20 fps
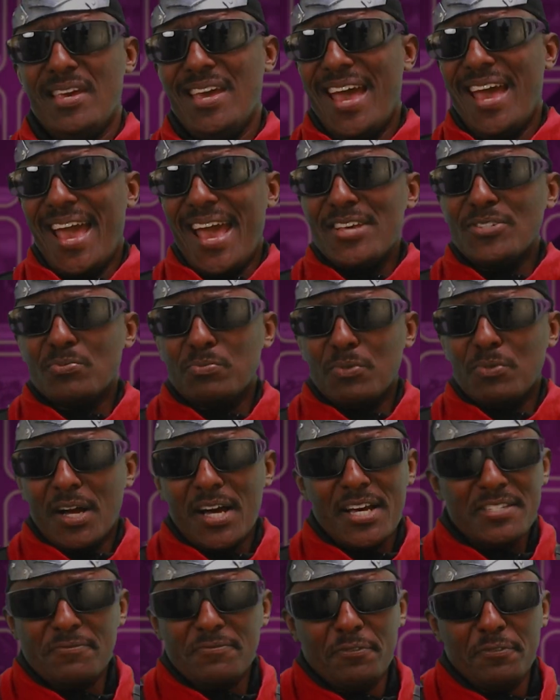as
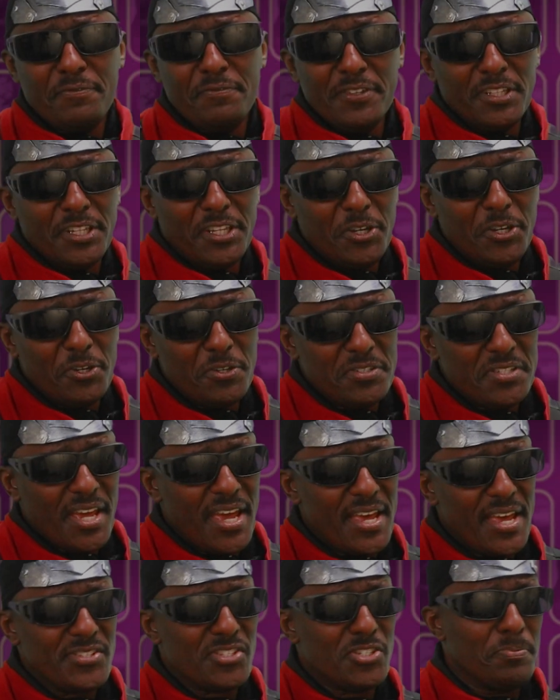Roz fulfilling her
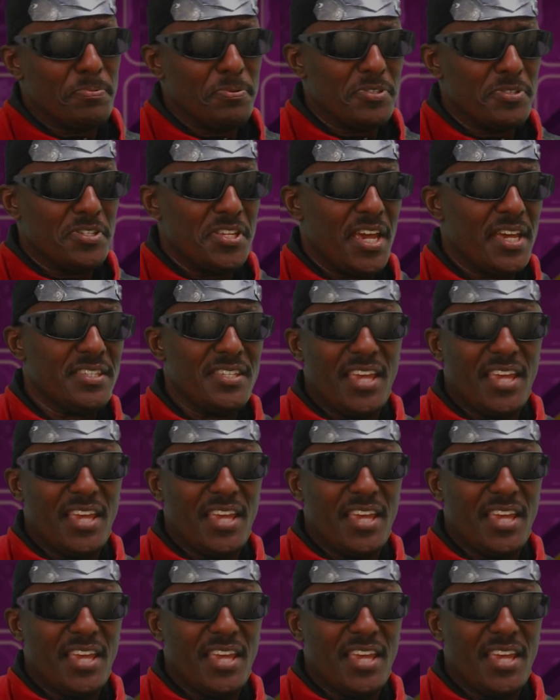task to protect